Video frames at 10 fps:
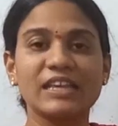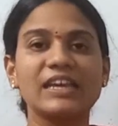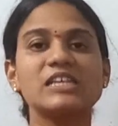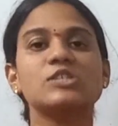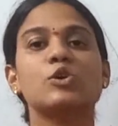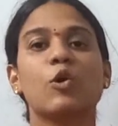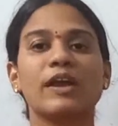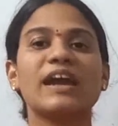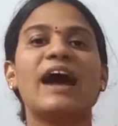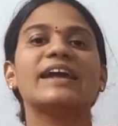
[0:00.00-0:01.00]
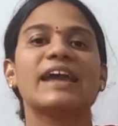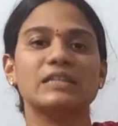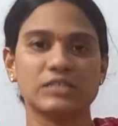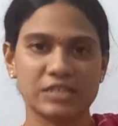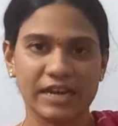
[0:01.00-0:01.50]
is going
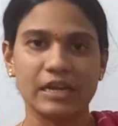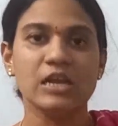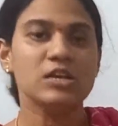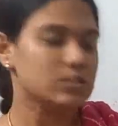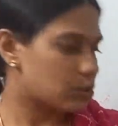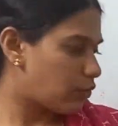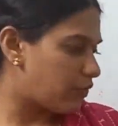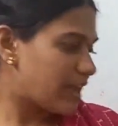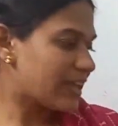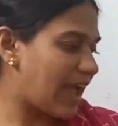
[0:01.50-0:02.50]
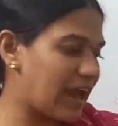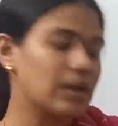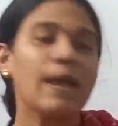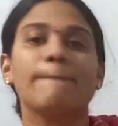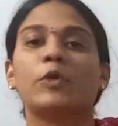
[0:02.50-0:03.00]
against it, so we can